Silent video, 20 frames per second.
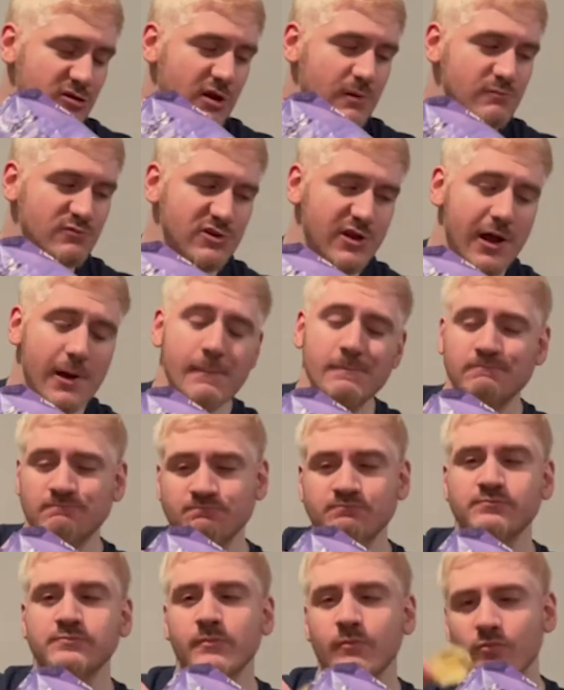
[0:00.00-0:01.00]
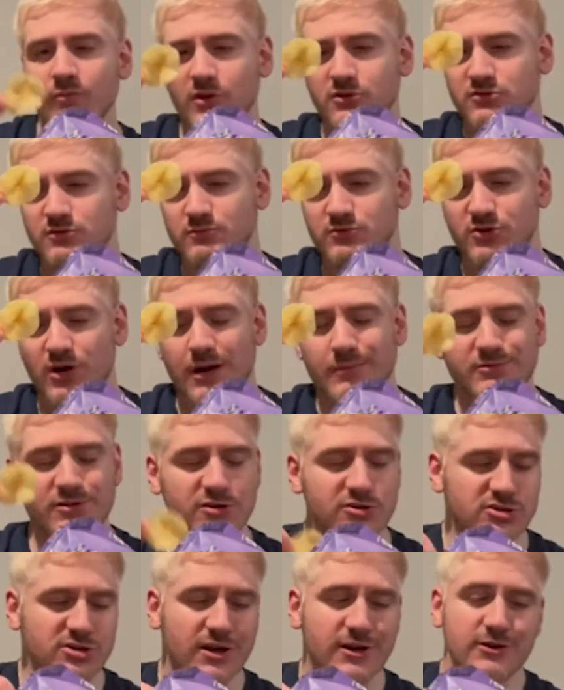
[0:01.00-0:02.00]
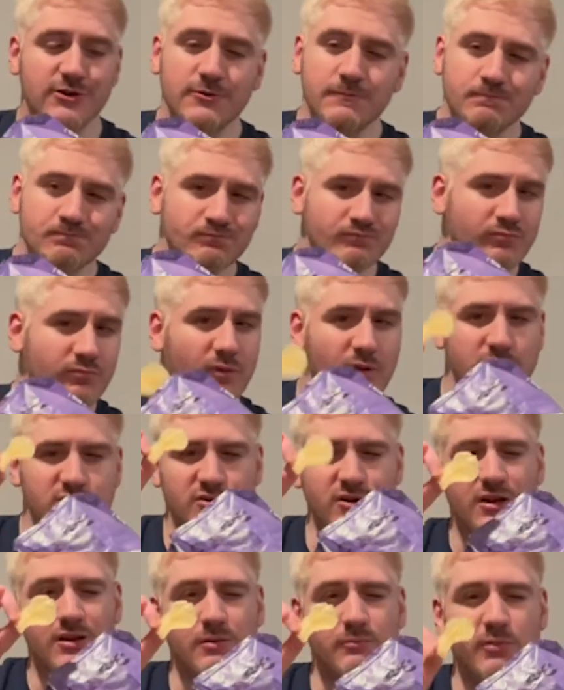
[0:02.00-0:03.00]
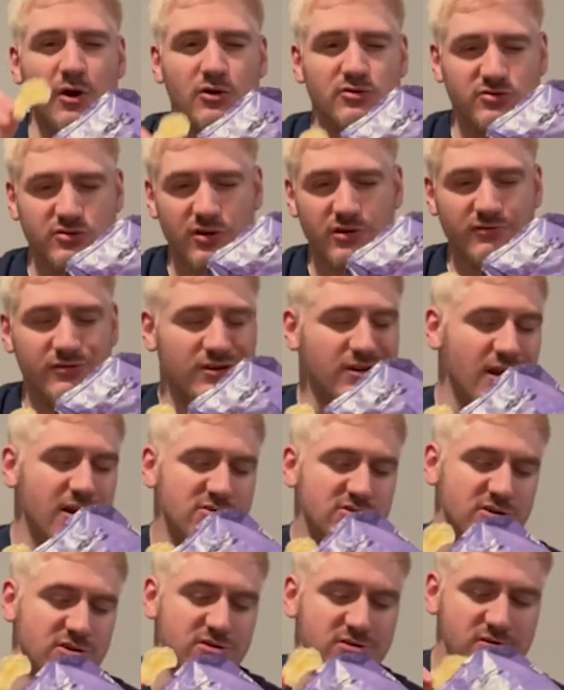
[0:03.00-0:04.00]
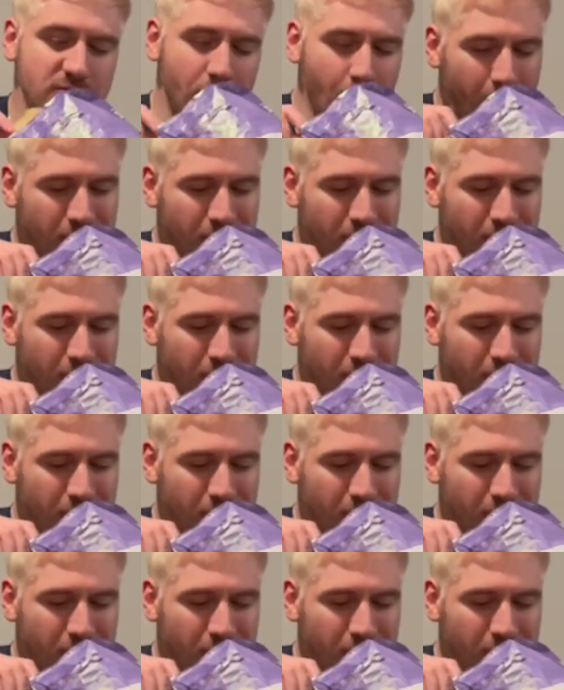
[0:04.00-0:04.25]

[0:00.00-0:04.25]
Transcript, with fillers: thumbs up, subscribe to the channel, turn on the post notifications.